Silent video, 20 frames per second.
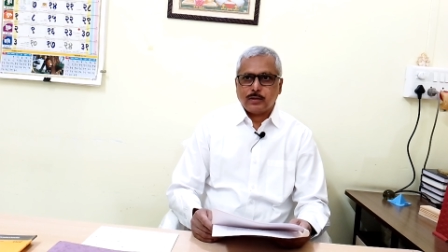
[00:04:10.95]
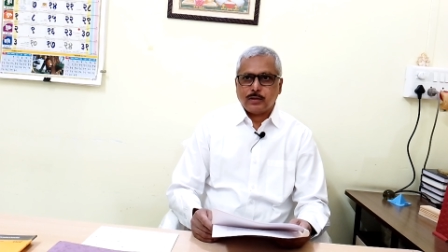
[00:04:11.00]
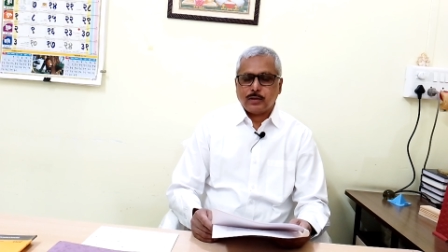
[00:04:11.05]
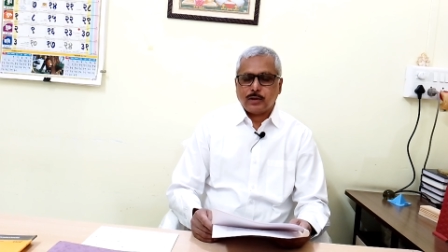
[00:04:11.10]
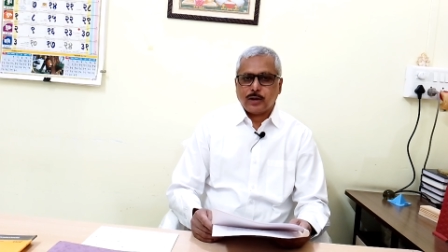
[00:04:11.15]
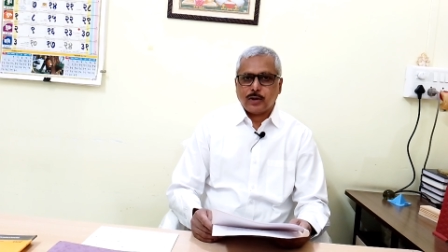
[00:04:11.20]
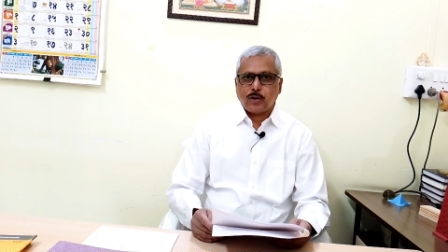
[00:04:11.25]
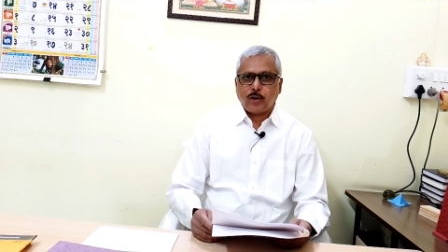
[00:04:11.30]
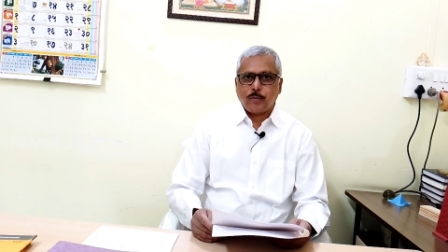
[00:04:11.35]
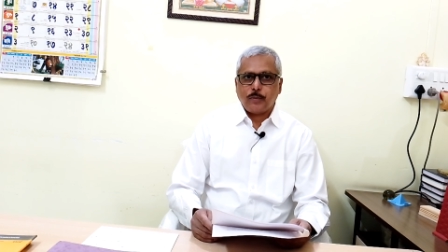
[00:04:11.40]

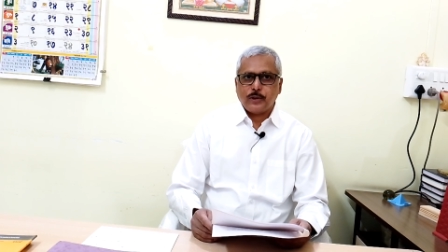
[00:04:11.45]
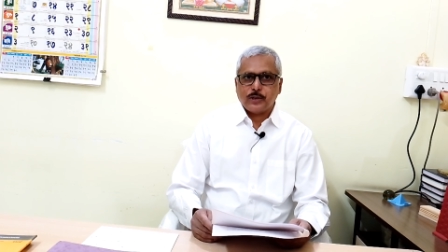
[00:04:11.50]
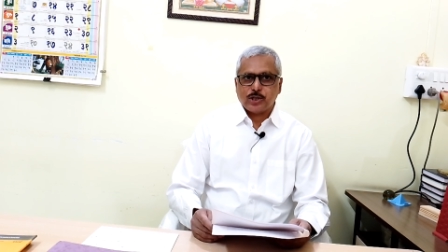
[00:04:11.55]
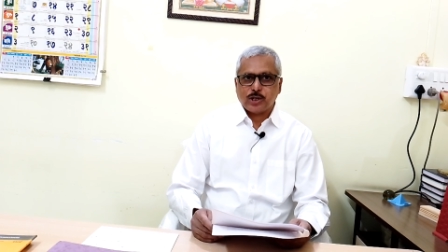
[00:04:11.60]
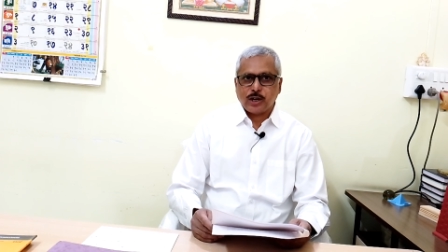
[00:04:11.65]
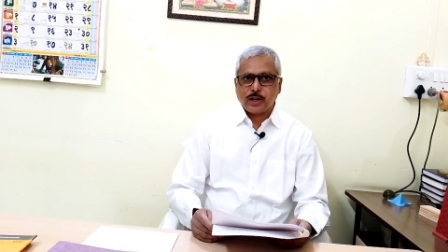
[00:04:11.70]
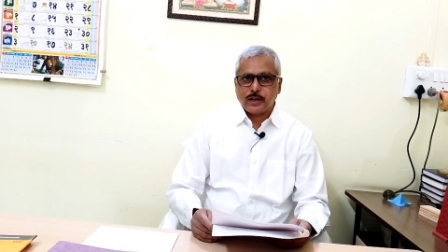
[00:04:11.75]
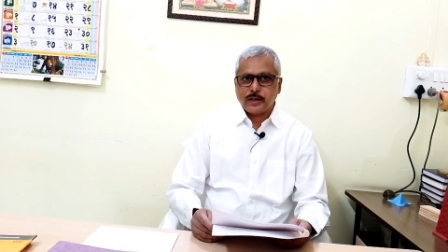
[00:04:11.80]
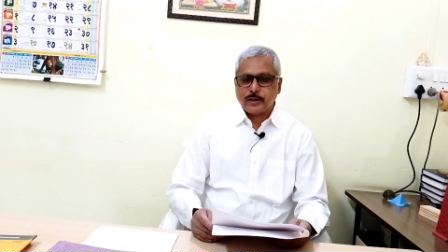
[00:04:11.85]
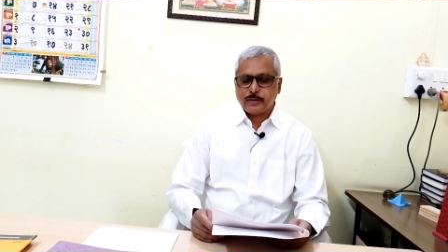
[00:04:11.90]

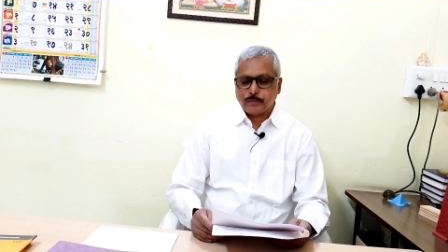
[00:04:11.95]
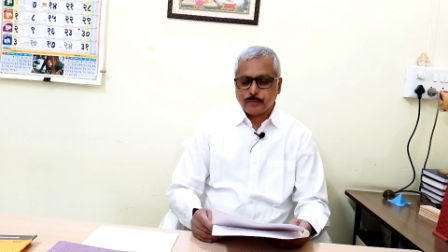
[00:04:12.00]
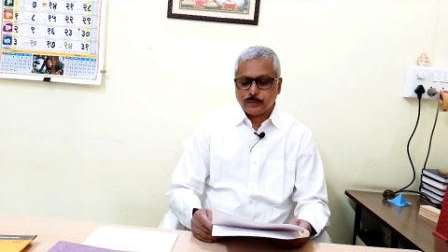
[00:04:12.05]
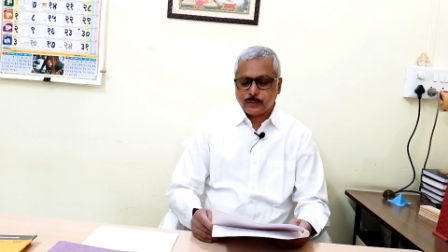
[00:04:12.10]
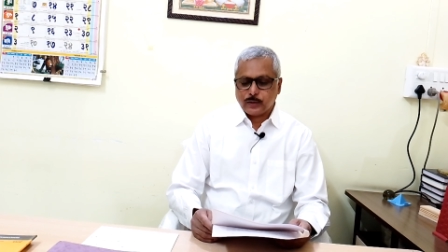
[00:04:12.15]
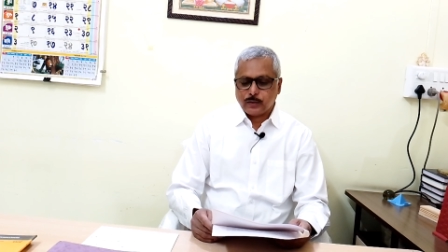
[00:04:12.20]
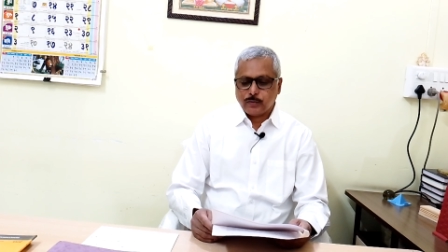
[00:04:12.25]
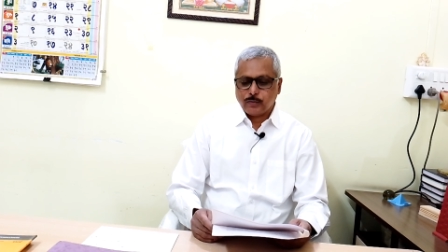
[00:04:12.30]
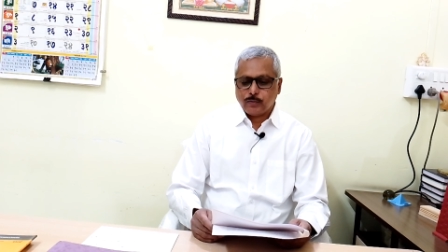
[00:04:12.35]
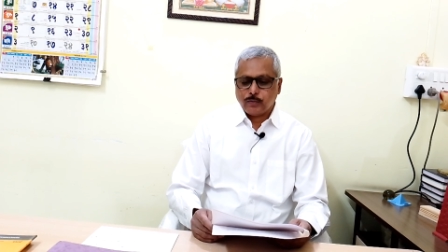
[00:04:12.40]
unofficially
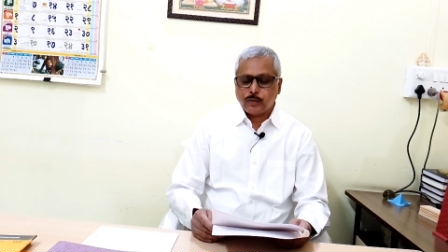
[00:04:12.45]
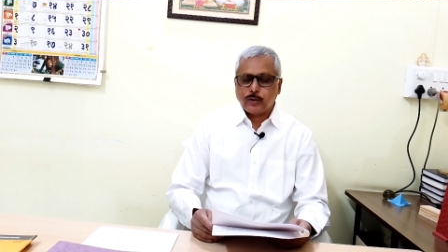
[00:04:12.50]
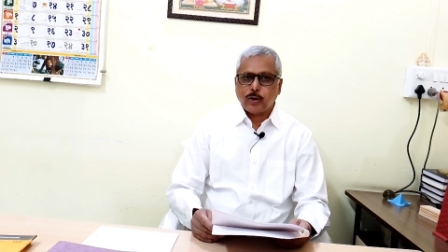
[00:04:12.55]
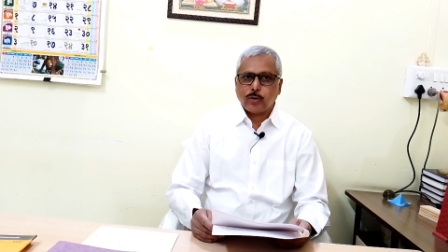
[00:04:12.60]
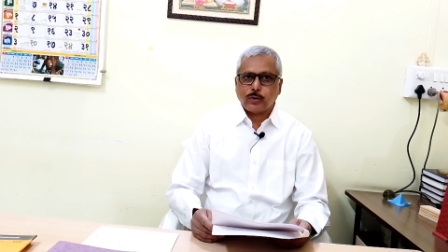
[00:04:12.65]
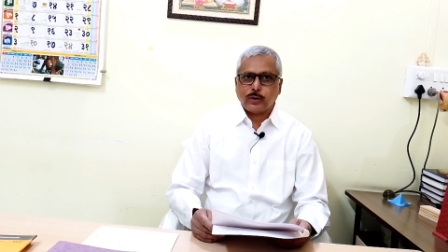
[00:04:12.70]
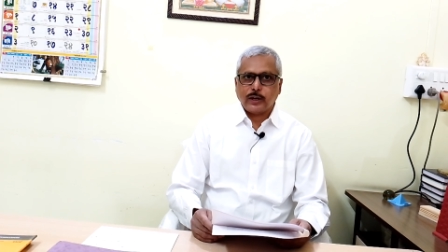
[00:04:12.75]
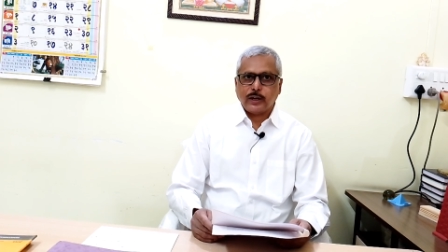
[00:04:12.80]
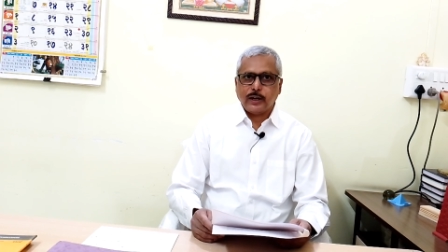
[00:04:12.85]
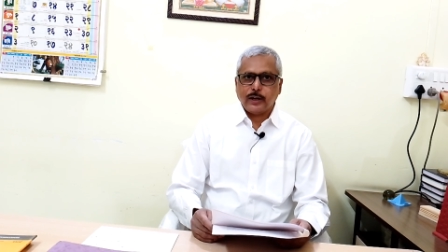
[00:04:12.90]

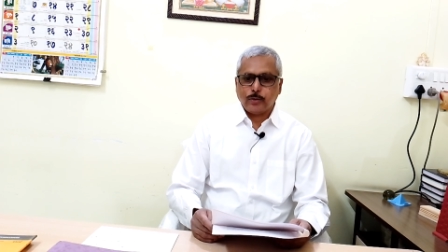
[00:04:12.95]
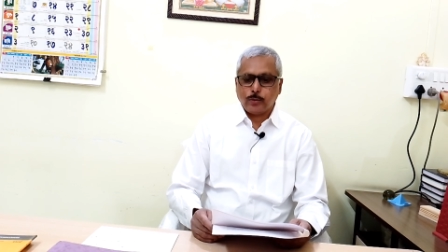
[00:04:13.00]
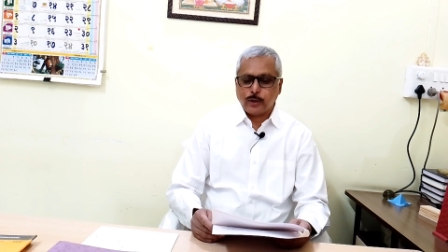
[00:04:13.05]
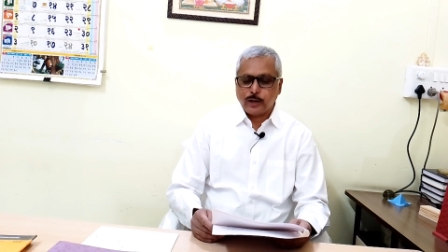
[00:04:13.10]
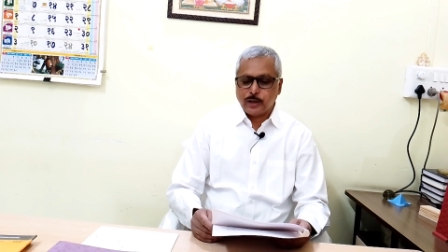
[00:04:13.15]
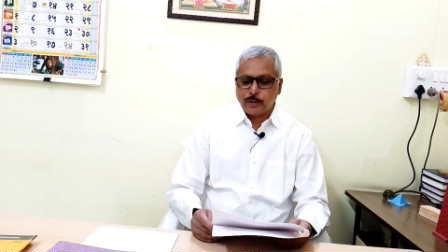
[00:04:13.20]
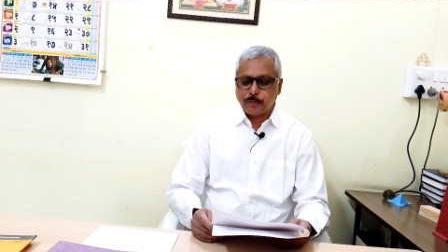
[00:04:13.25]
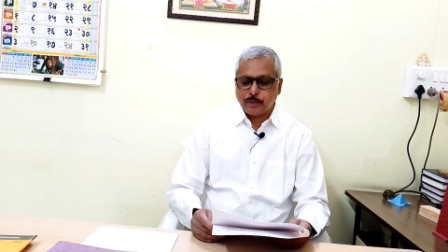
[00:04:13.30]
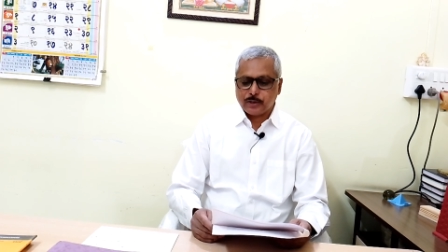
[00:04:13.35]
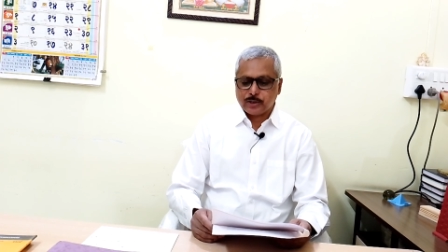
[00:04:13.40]
without telling to
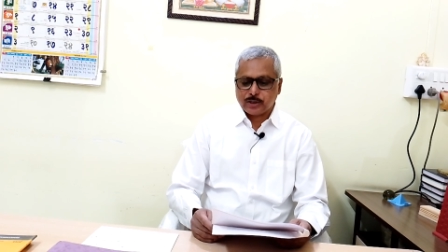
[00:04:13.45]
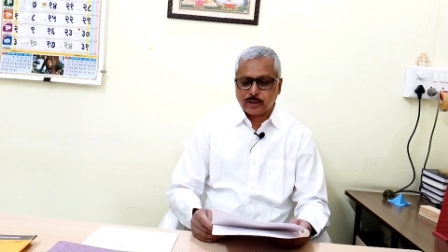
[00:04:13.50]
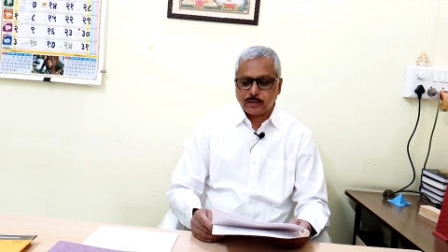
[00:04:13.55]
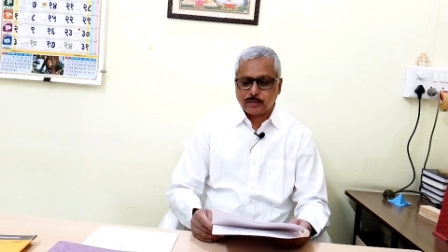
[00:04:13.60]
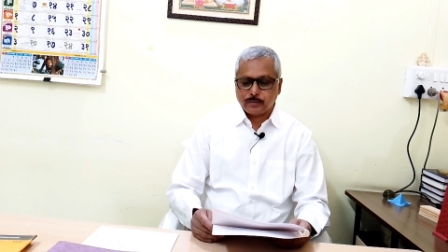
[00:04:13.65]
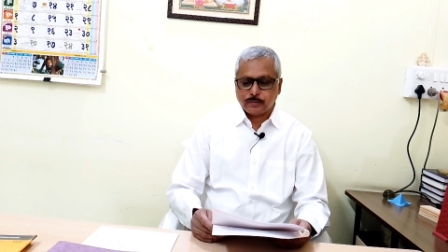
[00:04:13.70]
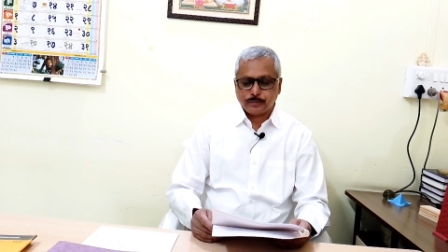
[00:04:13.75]
any person.